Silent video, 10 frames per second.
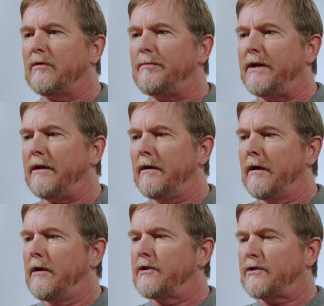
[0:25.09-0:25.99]
would be
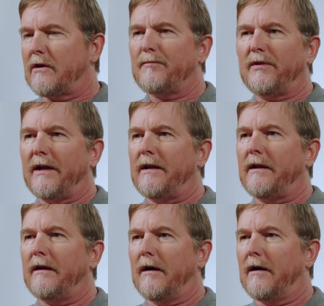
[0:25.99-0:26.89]
start
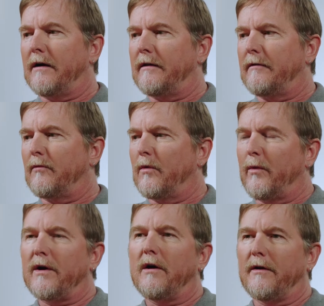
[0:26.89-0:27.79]
planning on what
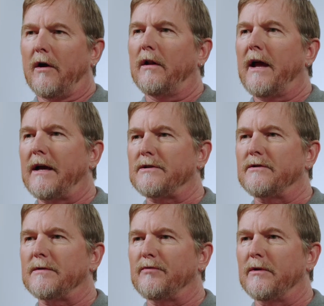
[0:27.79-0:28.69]
we call an all
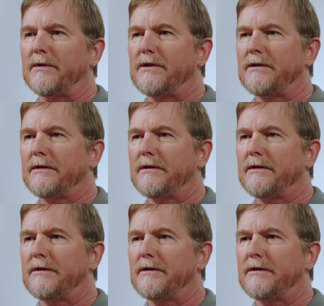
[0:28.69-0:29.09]
hazards approach.